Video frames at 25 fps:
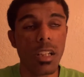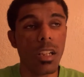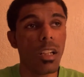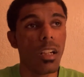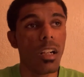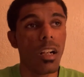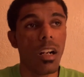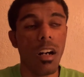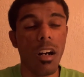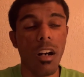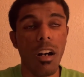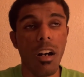
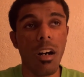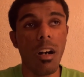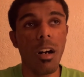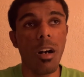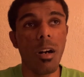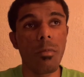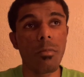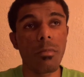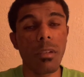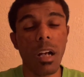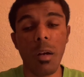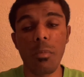
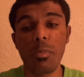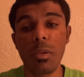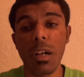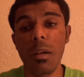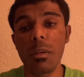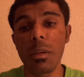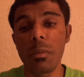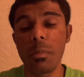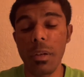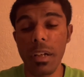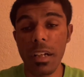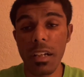I'll
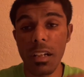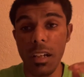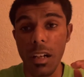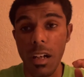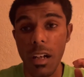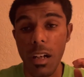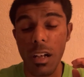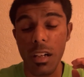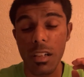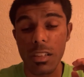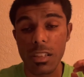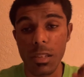probably bring
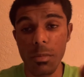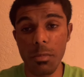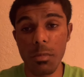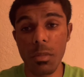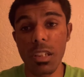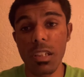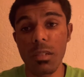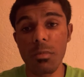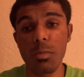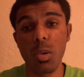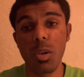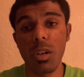a
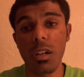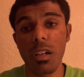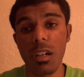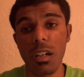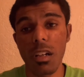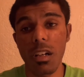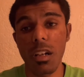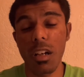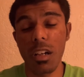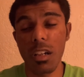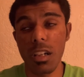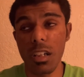good
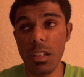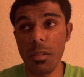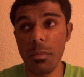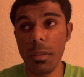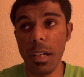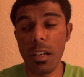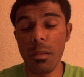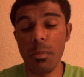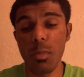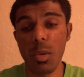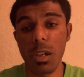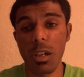
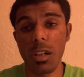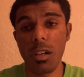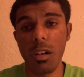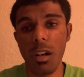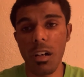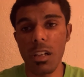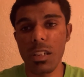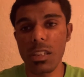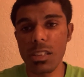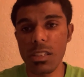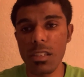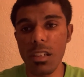amount of more
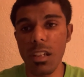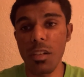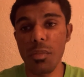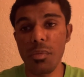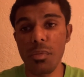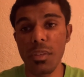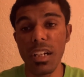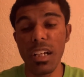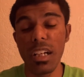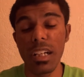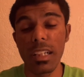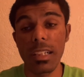car stuff.
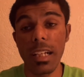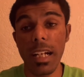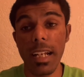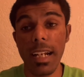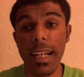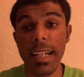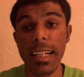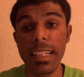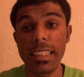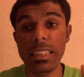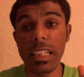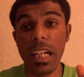Not
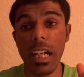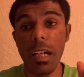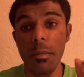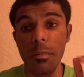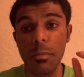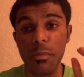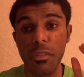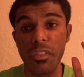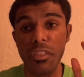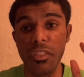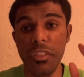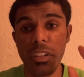
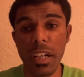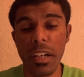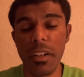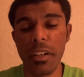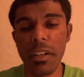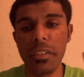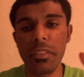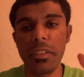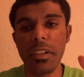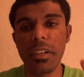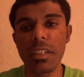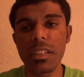anytime
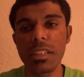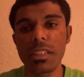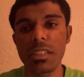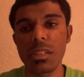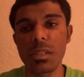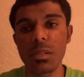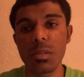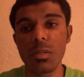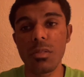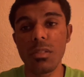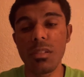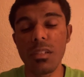very, very
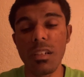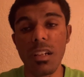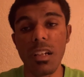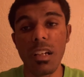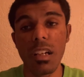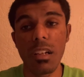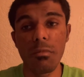soon.